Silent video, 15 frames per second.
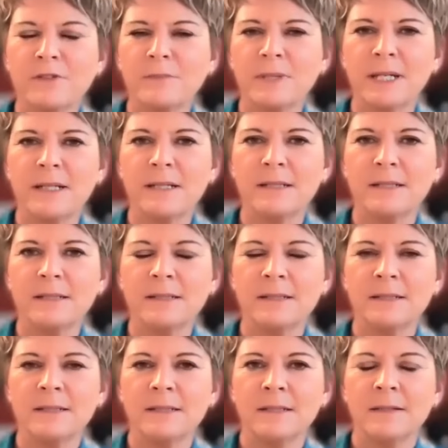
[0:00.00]
from that.
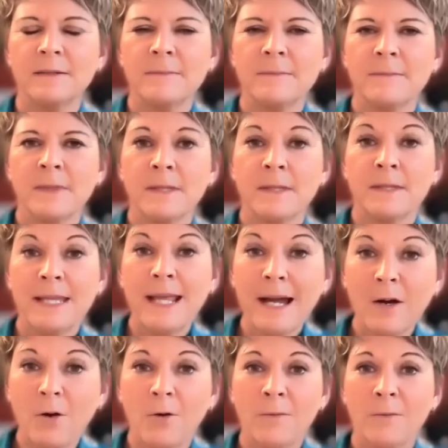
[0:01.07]

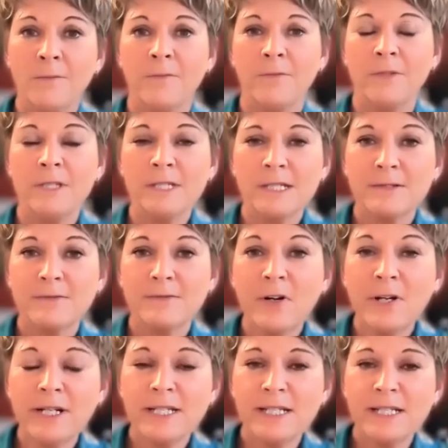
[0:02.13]
Now, this is
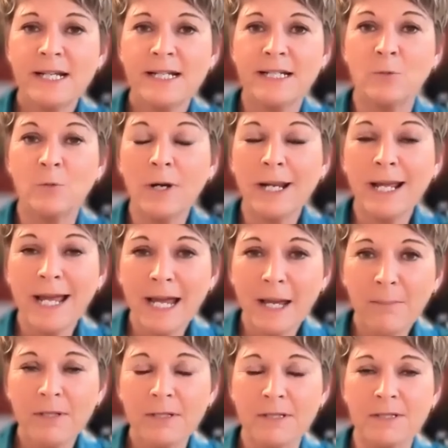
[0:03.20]
very exciting. What
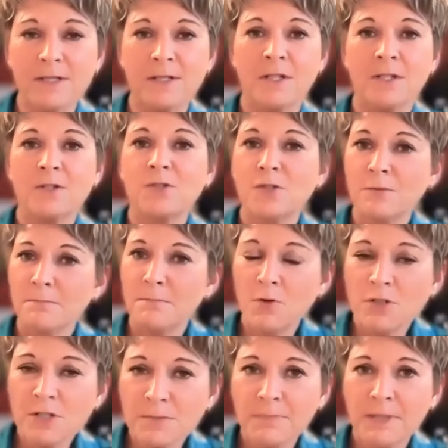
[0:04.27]
happens to
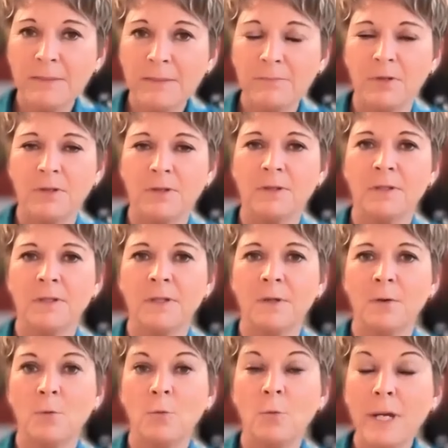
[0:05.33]
most people
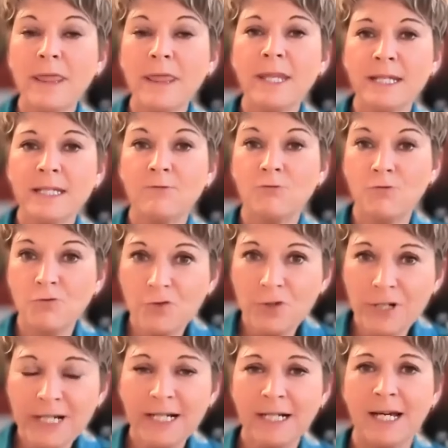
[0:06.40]
when they
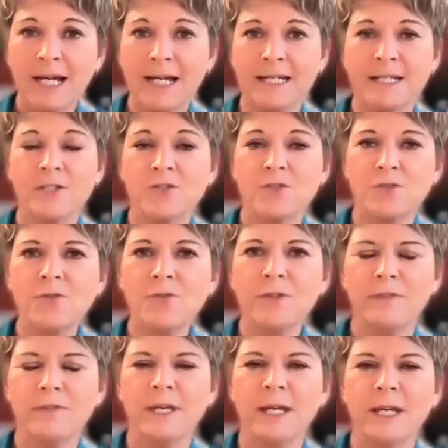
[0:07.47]
realize the
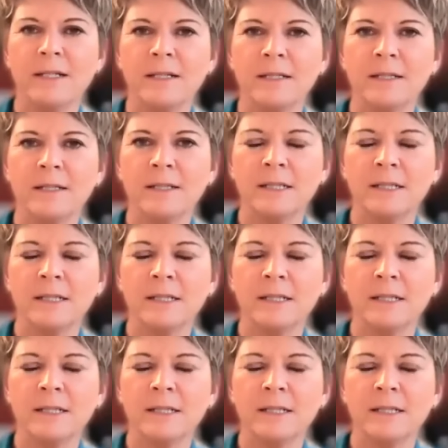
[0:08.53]
truth of that